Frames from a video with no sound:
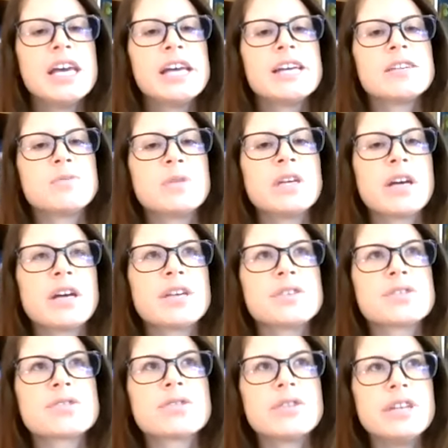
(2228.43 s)
is because
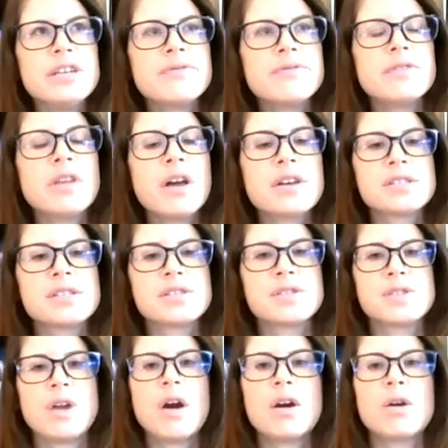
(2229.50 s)
grief, loss, and
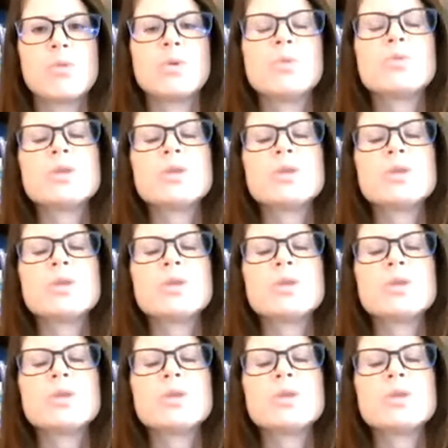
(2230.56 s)
sorrow will